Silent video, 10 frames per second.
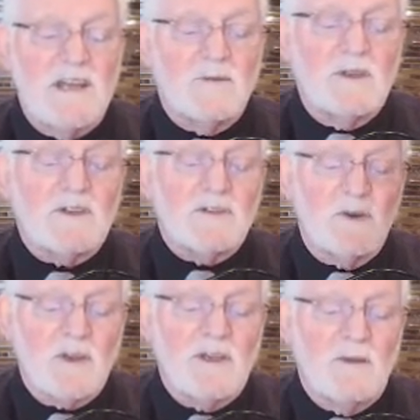that we're
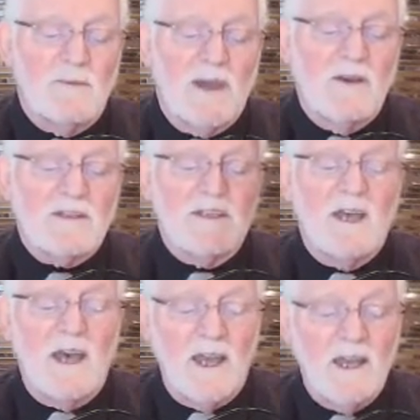talking about and
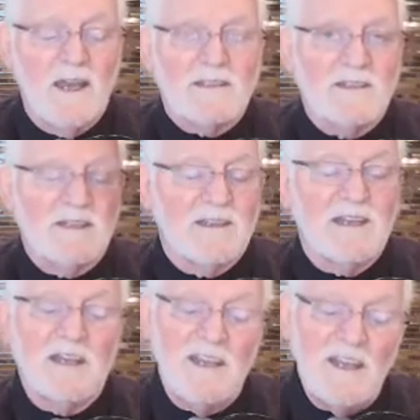highlighting, that
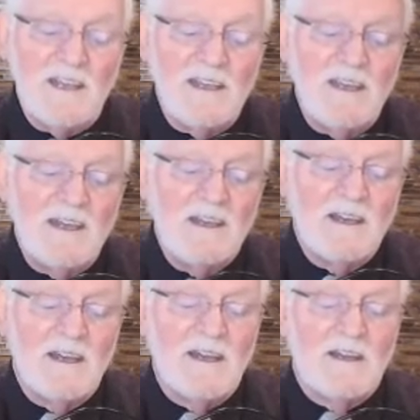he,
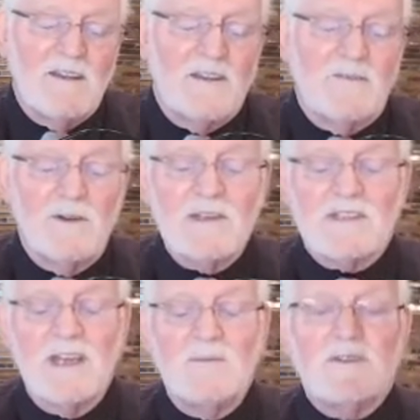the very
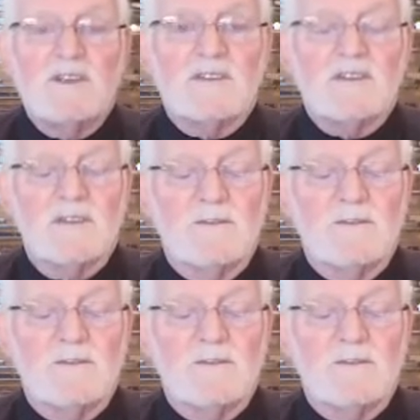same Jesus